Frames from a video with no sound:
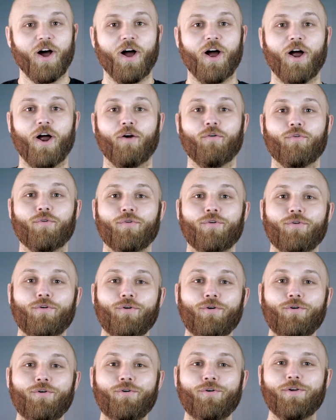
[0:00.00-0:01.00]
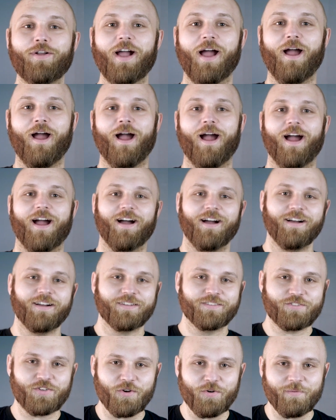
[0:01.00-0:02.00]
Aruga!
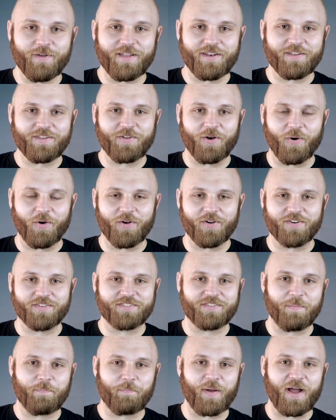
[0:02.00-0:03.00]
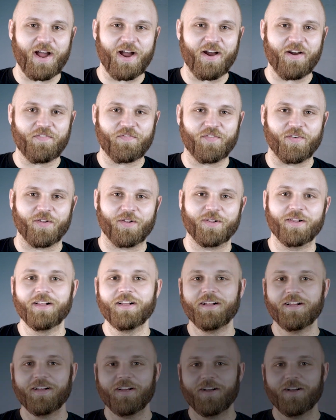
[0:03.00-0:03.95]
Too many cores. They're powerful.